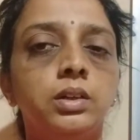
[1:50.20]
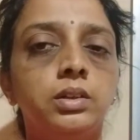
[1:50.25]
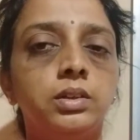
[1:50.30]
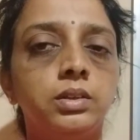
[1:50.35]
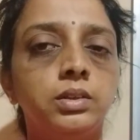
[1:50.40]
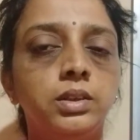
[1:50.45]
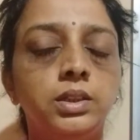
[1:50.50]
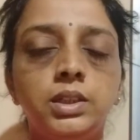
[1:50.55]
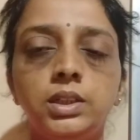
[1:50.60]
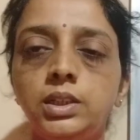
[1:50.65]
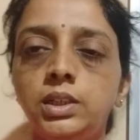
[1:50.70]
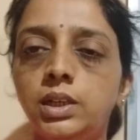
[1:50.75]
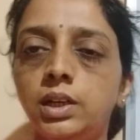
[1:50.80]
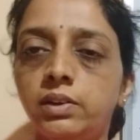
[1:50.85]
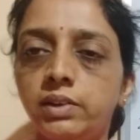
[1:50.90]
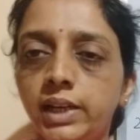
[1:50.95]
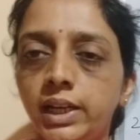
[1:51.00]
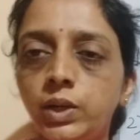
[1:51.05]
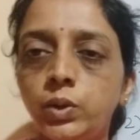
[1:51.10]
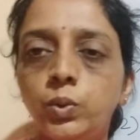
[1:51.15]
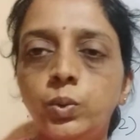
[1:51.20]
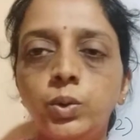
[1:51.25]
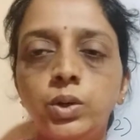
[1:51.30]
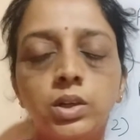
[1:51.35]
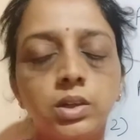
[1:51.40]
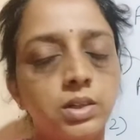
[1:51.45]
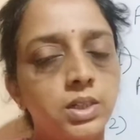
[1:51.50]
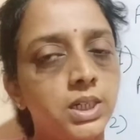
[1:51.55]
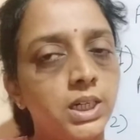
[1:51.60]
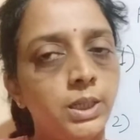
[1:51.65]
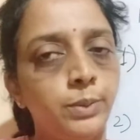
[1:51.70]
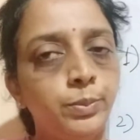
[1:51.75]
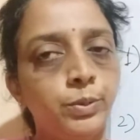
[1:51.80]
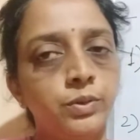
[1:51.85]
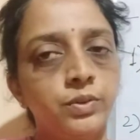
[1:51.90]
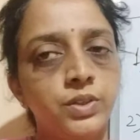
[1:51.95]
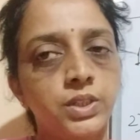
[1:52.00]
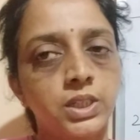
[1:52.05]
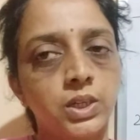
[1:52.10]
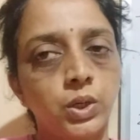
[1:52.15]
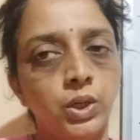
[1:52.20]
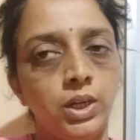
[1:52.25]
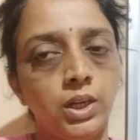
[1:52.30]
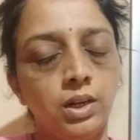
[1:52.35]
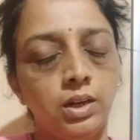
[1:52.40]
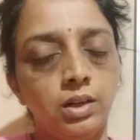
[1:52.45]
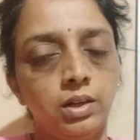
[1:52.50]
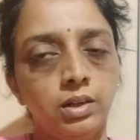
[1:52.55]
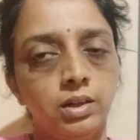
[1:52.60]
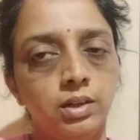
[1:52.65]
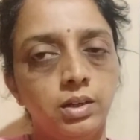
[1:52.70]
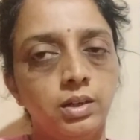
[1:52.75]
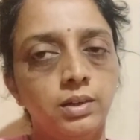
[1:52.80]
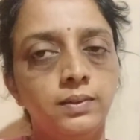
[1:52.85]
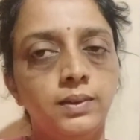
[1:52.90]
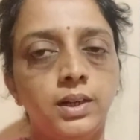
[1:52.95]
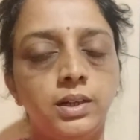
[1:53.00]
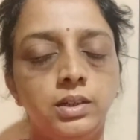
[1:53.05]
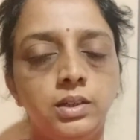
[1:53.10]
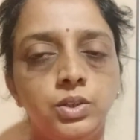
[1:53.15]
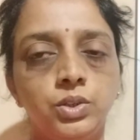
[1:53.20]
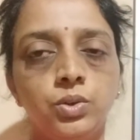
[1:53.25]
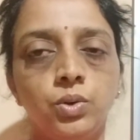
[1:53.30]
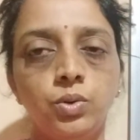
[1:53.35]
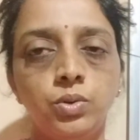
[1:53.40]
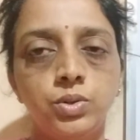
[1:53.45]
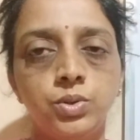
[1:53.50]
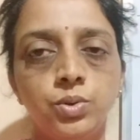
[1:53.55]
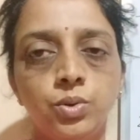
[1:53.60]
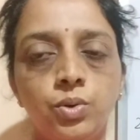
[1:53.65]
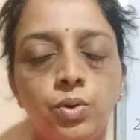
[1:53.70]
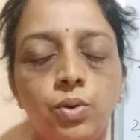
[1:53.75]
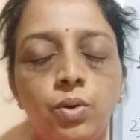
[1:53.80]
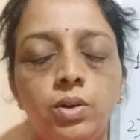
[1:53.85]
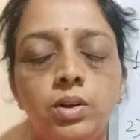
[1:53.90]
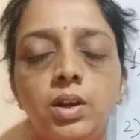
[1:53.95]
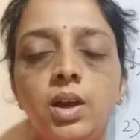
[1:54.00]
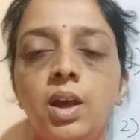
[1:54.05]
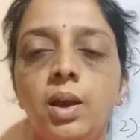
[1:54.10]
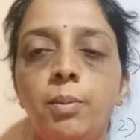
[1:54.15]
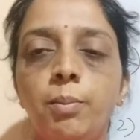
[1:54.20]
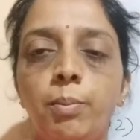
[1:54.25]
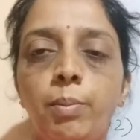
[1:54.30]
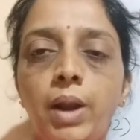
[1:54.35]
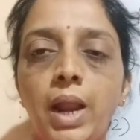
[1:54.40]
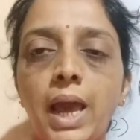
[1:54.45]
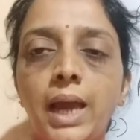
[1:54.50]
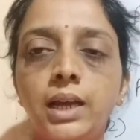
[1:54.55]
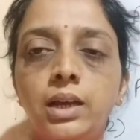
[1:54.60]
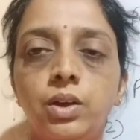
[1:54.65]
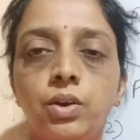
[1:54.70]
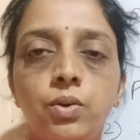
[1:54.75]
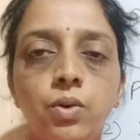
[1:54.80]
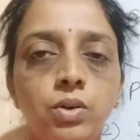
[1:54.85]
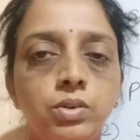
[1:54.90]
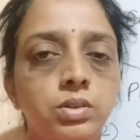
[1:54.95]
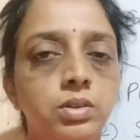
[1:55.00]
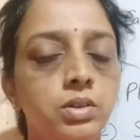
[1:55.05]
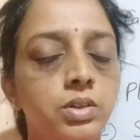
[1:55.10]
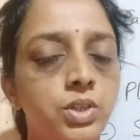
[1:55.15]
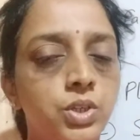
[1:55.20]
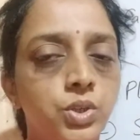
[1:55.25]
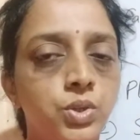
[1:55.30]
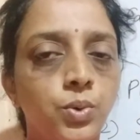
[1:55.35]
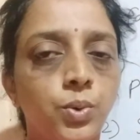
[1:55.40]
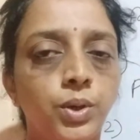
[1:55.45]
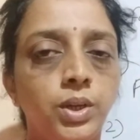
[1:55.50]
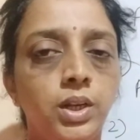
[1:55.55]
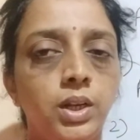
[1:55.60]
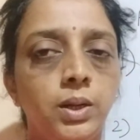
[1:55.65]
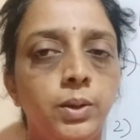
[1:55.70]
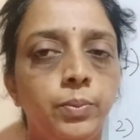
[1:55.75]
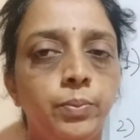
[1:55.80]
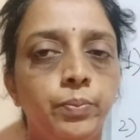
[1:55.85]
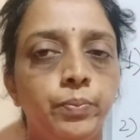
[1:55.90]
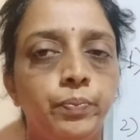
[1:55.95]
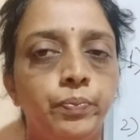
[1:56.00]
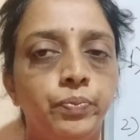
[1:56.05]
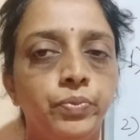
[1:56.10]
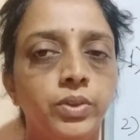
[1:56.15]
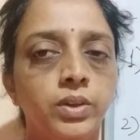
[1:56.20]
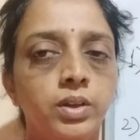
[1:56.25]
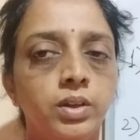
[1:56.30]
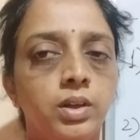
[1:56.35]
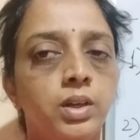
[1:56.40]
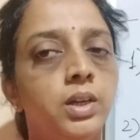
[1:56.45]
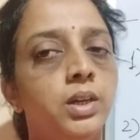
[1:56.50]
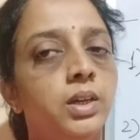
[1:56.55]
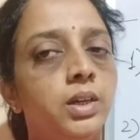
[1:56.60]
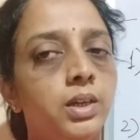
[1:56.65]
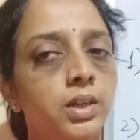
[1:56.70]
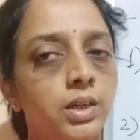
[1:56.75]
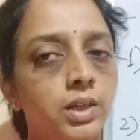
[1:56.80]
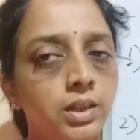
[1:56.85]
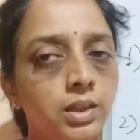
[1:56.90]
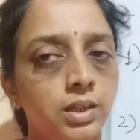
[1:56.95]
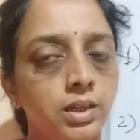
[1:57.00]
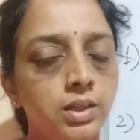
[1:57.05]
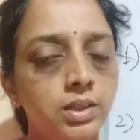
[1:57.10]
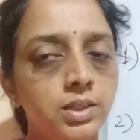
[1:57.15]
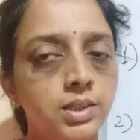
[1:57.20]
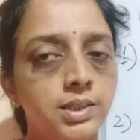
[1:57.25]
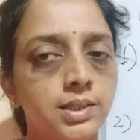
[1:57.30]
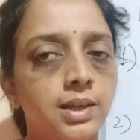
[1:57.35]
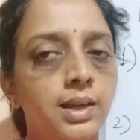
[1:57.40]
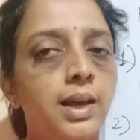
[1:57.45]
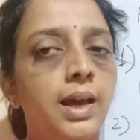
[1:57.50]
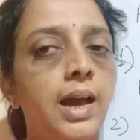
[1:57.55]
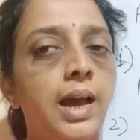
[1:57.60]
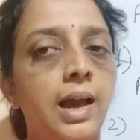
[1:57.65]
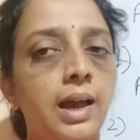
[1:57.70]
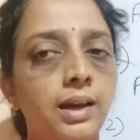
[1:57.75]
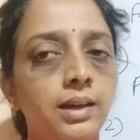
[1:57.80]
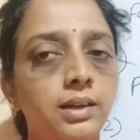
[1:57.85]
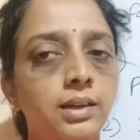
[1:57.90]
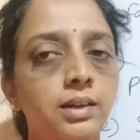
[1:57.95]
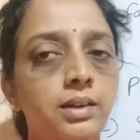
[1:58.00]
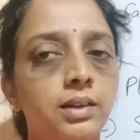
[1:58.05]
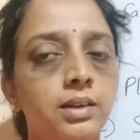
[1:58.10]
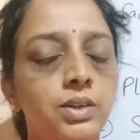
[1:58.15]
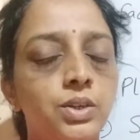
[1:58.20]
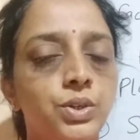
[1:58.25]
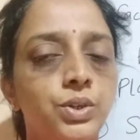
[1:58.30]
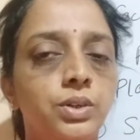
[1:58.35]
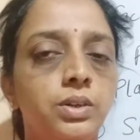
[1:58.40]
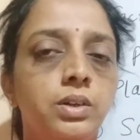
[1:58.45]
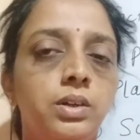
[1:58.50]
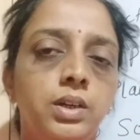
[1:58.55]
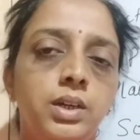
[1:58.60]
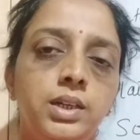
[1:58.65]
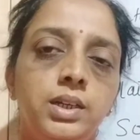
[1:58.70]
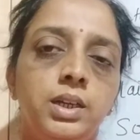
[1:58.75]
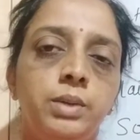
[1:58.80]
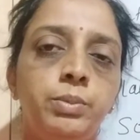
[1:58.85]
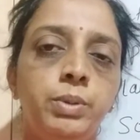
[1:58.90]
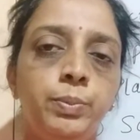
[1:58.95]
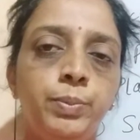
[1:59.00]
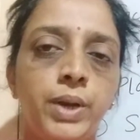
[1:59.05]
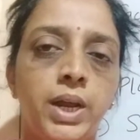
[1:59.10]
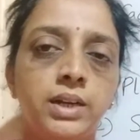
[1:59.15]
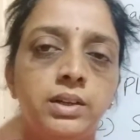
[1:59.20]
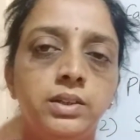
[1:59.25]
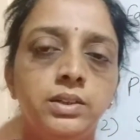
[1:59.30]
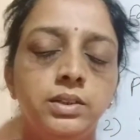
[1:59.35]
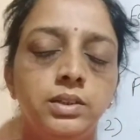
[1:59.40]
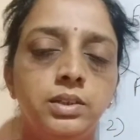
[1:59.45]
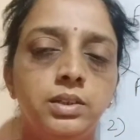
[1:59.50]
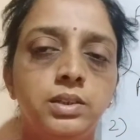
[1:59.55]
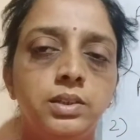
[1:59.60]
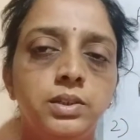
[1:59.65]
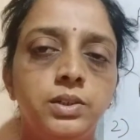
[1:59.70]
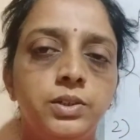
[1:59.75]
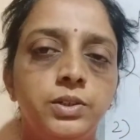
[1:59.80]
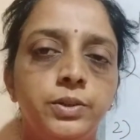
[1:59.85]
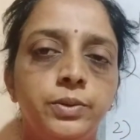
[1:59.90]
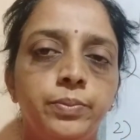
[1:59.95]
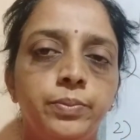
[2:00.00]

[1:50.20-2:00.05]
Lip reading: the Regur type of soil, that is also called black cotton soil, in this agriculture can be practiced.